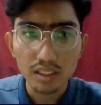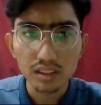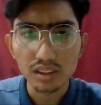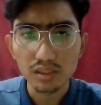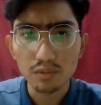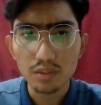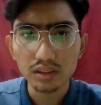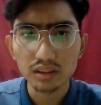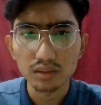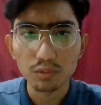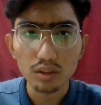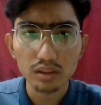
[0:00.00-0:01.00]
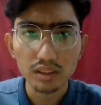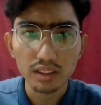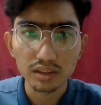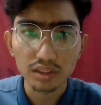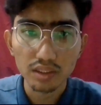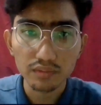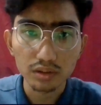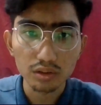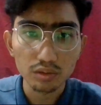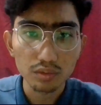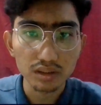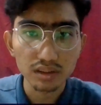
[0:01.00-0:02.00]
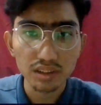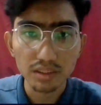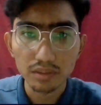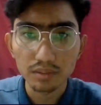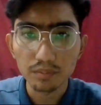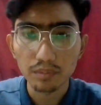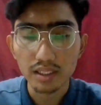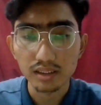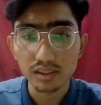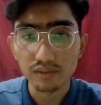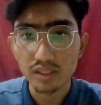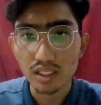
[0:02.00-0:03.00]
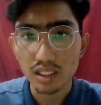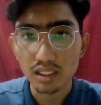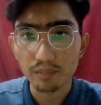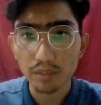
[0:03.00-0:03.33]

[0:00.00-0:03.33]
Sewage water can travel towards treatment plants via